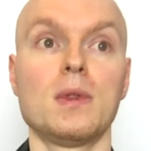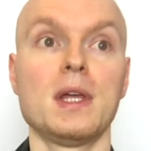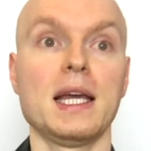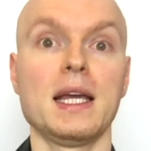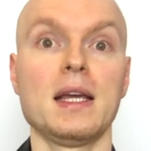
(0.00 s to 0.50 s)

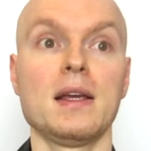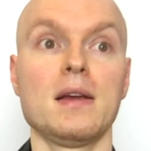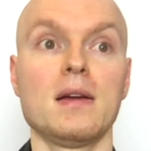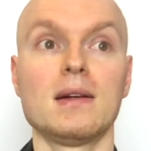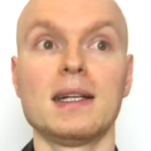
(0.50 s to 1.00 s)

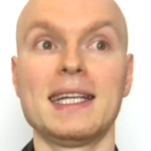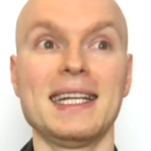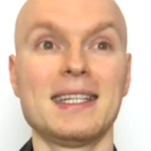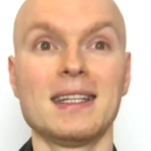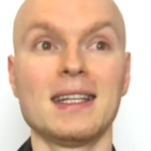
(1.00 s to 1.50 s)
they
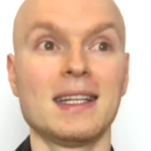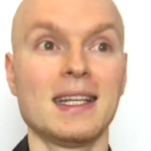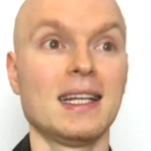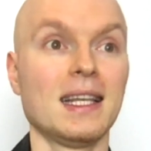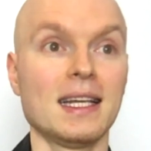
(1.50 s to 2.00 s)
getting
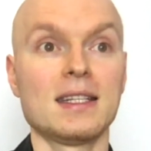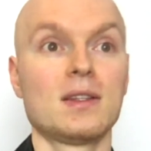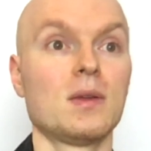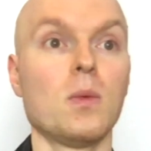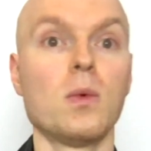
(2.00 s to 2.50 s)

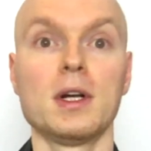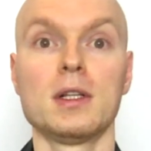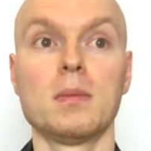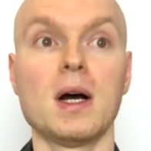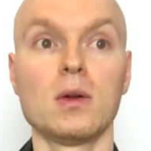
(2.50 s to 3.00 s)
less
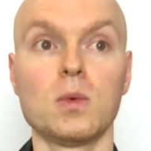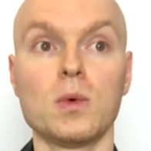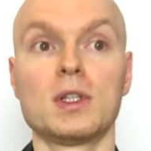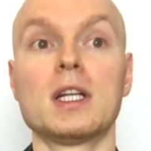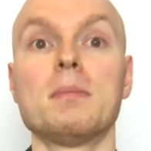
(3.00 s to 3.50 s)
worried about
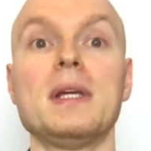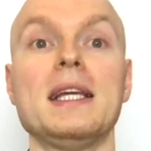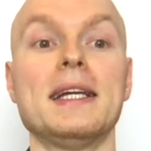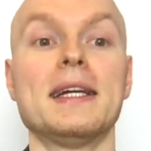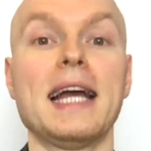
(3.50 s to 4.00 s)
what's going to
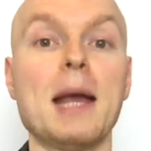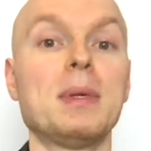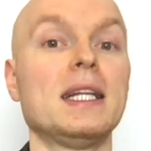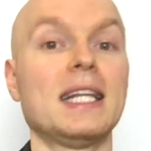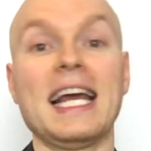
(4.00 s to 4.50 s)
be
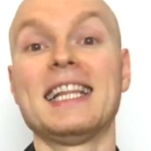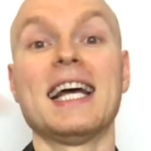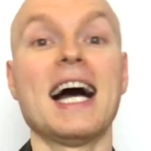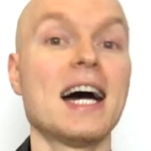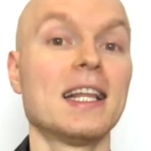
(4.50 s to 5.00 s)
happening at
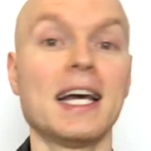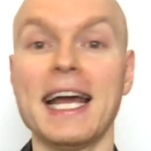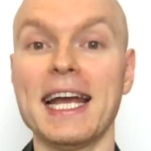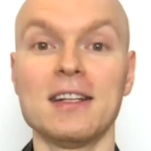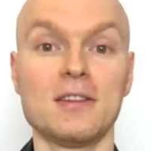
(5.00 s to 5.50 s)
the other
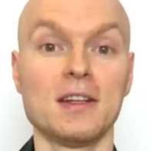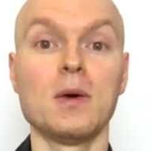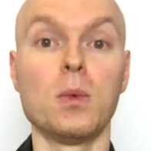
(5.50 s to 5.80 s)
end